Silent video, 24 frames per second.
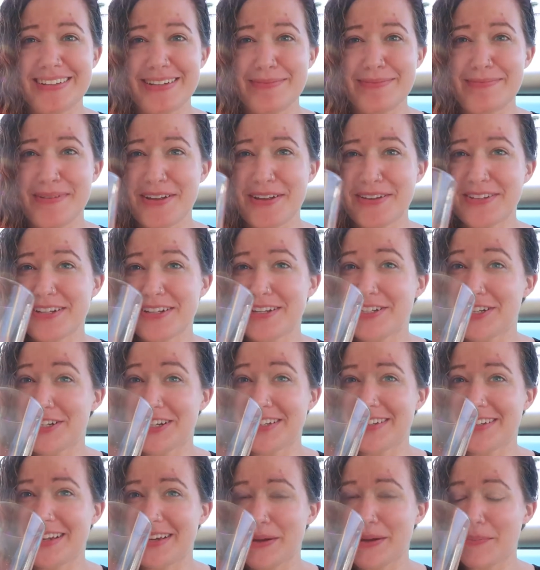it smells
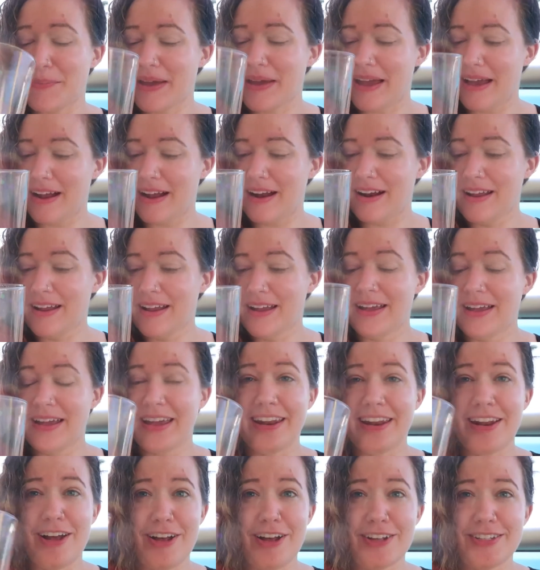just like a pear
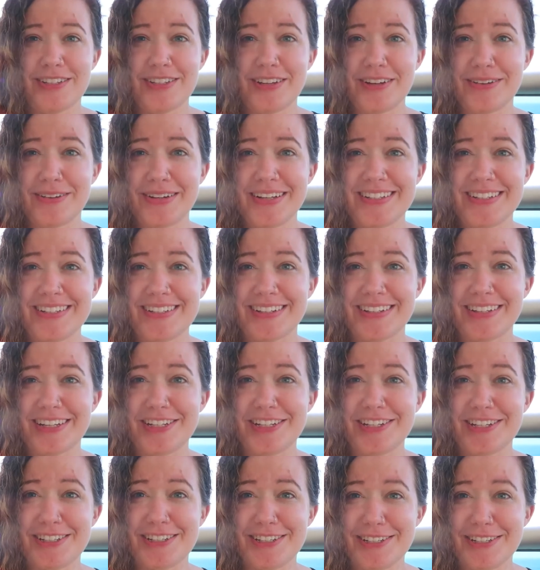and also it's delicious